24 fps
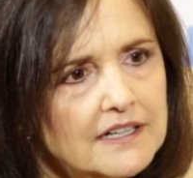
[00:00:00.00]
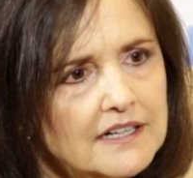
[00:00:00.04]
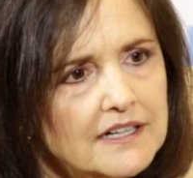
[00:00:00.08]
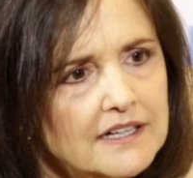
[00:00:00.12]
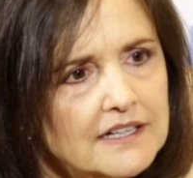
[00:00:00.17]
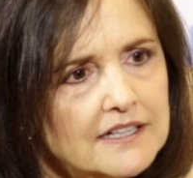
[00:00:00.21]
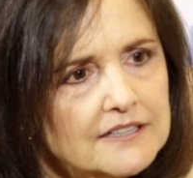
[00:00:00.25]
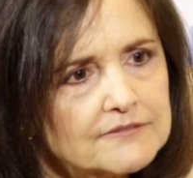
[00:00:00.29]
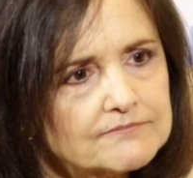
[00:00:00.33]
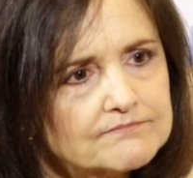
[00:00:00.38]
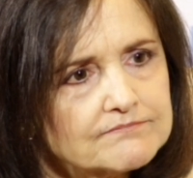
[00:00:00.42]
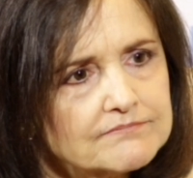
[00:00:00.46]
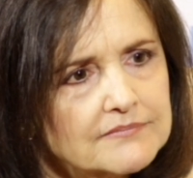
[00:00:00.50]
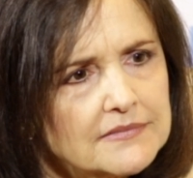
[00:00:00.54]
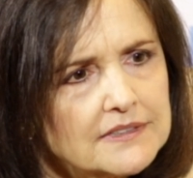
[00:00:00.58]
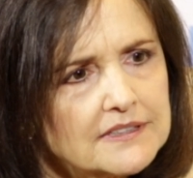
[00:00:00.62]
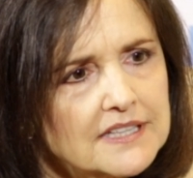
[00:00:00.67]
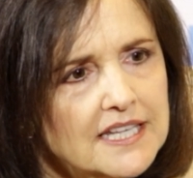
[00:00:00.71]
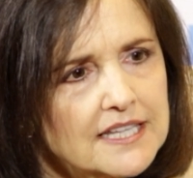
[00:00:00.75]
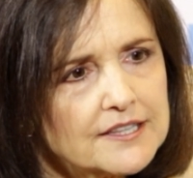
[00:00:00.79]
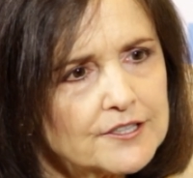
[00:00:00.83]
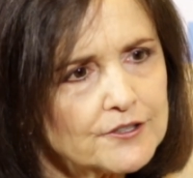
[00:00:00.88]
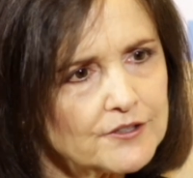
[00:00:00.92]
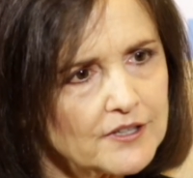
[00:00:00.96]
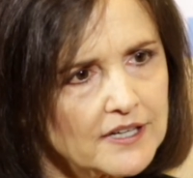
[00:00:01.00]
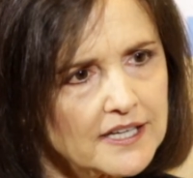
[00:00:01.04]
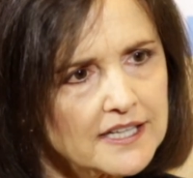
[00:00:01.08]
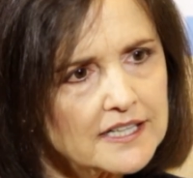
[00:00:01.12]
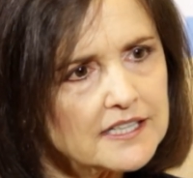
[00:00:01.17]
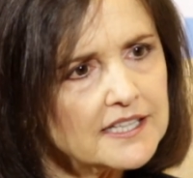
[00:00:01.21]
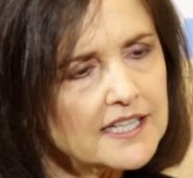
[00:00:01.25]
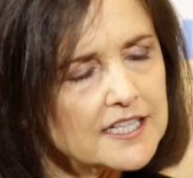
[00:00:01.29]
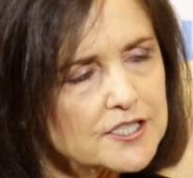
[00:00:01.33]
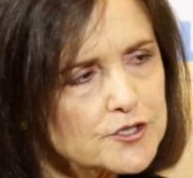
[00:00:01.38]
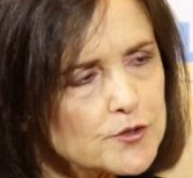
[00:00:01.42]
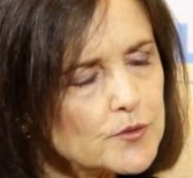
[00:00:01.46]
and they're
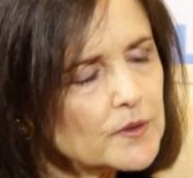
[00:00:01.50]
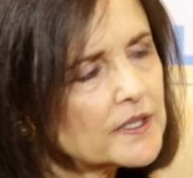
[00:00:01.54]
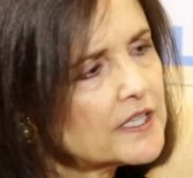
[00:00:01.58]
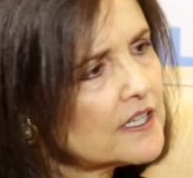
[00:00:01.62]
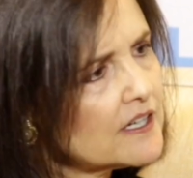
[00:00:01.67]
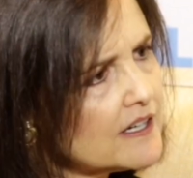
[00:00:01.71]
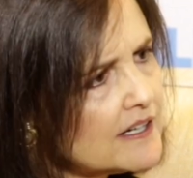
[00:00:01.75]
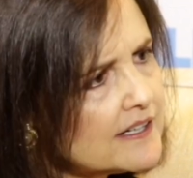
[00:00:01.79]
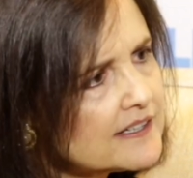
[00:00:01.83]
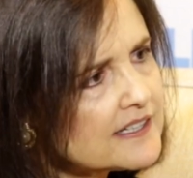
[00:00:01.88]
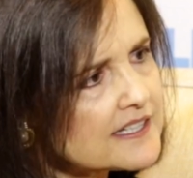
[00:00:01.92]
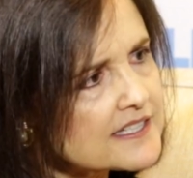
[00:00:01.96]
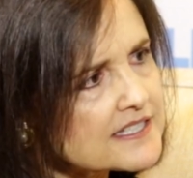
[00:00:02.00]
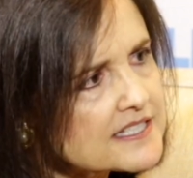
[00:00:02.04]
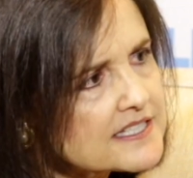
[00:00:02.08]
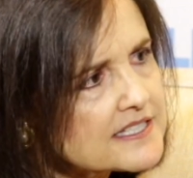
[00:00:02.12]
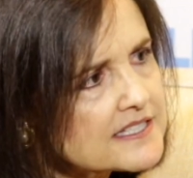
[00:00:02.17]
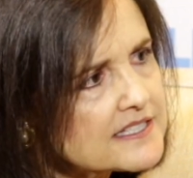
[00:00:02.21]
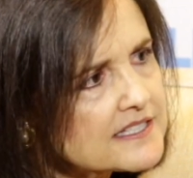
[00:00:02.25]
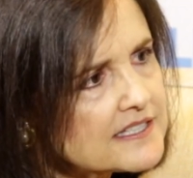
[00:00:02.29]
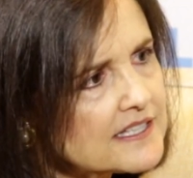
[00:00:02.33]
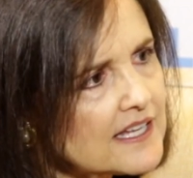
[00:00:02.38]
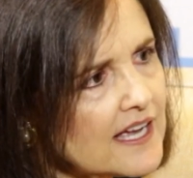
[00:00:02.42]
intellectually honest,